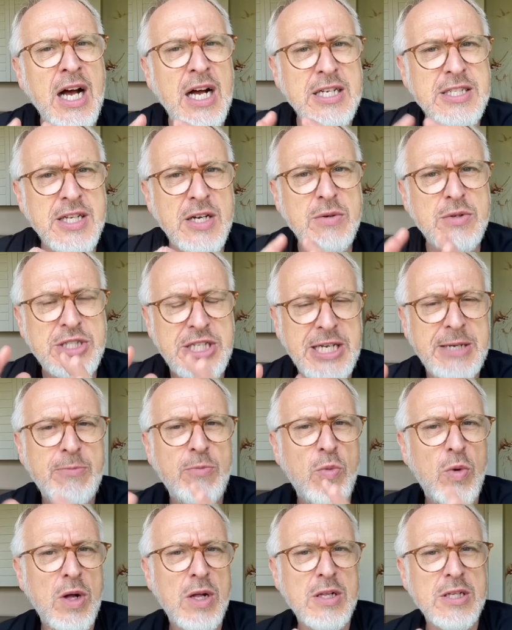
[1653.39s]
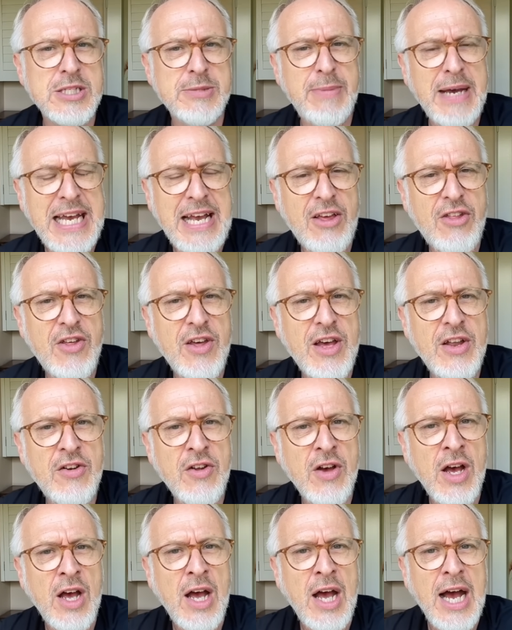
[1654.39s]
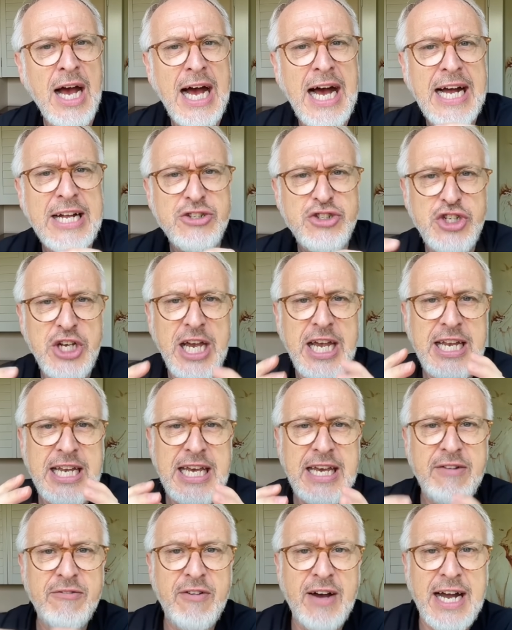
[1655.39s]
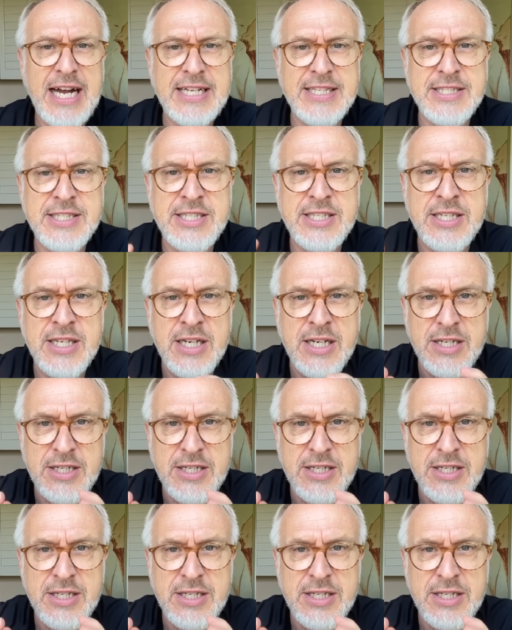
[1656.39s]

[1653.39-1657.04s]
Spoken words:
as though Tim Walz makes it, and J.D. Vance